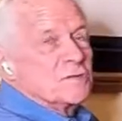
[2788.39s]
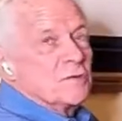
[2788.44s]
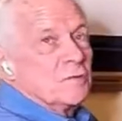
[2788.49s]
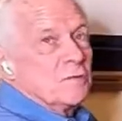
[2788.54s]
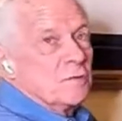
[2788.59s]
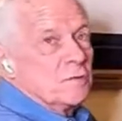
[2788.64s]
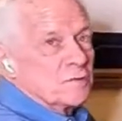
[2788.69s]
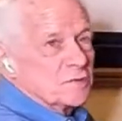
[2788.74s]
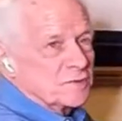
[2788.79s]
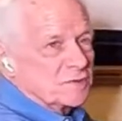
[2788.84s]

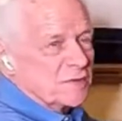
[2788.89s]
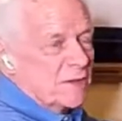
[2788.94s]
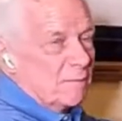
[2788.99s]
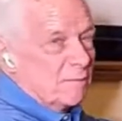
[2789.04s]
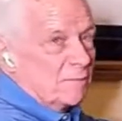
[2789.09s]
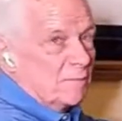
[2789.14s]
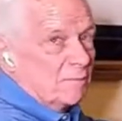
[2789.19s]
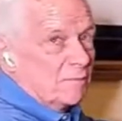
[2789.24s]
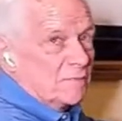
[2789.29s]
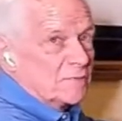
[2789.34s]
to
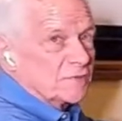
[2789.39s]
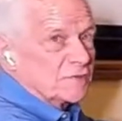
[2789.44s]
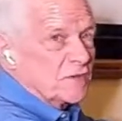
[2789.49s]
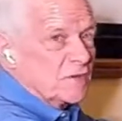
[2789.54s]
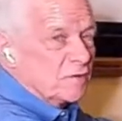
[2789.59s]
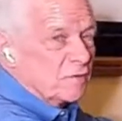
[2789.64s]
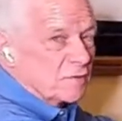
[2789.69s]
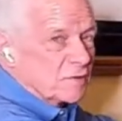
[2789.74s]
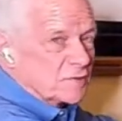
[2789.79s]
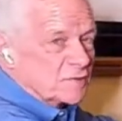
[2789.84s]
some
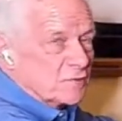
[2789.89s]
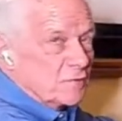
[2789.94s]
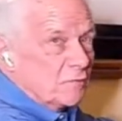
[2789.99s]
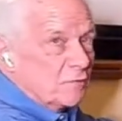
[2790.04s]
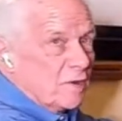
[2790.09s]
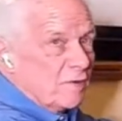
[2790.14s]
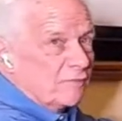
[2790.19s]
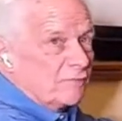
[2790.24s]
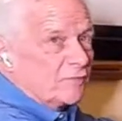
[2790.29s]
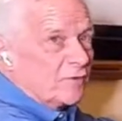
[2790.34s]
singers
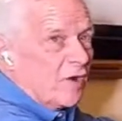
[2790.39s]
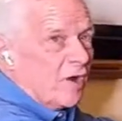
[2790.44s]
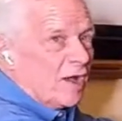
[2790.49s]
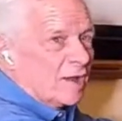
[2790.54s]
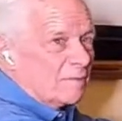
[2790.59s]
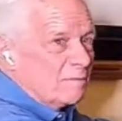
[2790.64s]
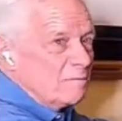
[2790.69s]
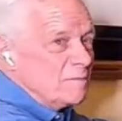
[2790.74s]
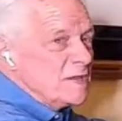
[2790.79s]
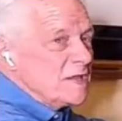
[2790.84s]
who have
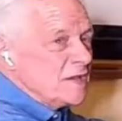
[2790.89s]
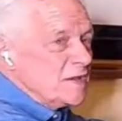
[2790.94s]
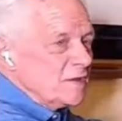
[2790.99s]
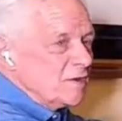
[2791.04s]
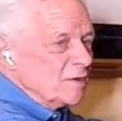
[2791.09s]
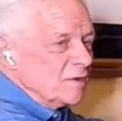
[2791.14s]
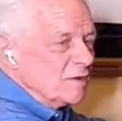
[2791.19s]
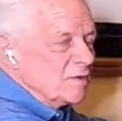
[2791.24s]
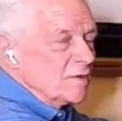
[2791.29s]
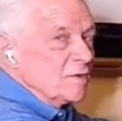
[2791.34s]
taught
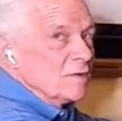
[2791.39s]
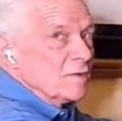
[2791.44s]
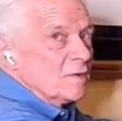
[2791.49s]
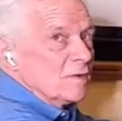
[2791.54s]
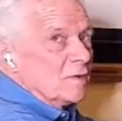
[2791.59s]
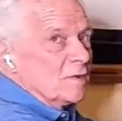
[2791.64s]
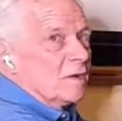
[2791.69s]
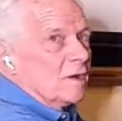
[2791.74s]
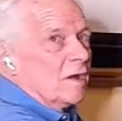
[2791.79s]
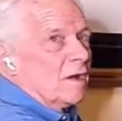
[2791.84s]
me
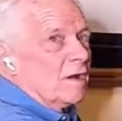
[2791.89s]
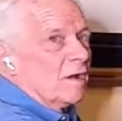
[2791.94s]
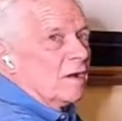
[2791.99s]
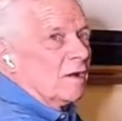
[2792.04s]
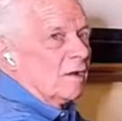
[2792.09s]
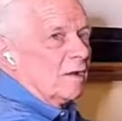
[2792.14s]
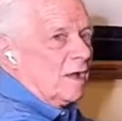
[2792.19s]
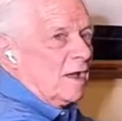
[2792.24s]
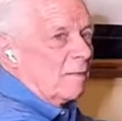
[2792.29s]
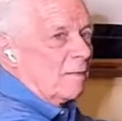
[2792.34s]

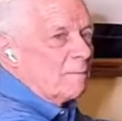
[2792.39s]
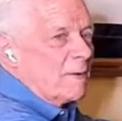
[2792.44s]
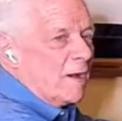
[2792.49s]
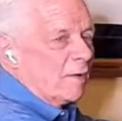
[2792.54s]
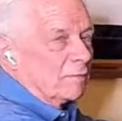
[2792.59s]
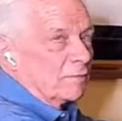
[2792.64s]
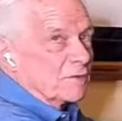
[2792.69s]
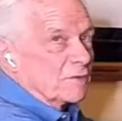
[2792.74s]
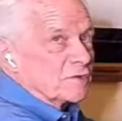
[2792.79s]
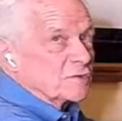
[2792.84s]

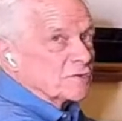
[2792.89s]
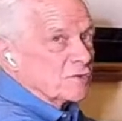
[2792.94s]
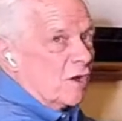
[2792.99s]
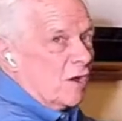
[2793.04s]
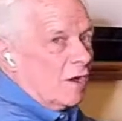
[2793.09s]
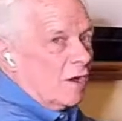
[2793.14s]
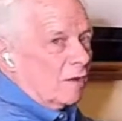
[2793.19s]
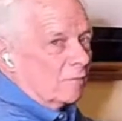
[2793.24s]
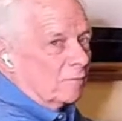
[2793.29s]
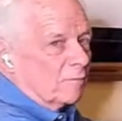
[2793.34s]
about the
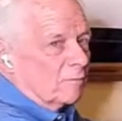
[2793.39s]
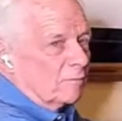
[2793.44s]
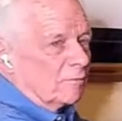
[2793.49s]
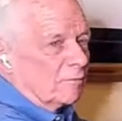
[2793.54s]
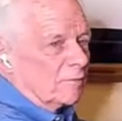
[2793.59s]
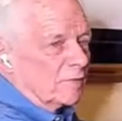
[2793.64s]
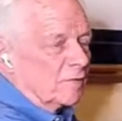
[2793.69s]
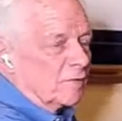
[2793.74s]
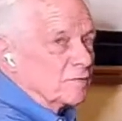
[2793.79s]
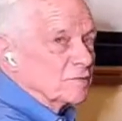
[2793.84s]
song.
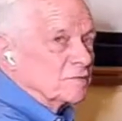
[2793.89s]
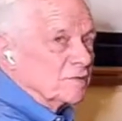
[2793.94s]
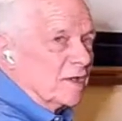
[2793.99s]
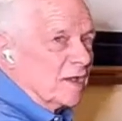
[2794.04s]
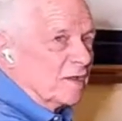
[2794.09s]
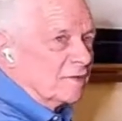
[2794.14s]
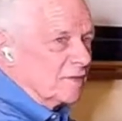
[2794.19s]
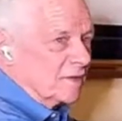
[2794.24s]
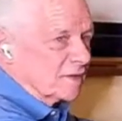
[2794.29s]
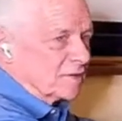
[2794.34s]
It goes
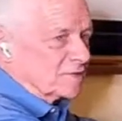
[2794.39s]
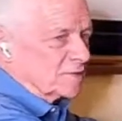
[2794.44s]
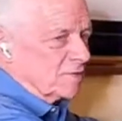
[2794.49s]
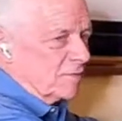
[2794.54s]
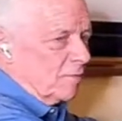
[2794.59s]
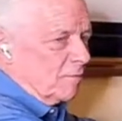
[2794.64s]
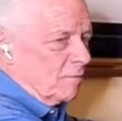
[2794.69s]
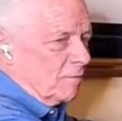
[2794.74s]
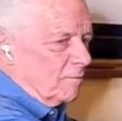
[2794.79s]
like this.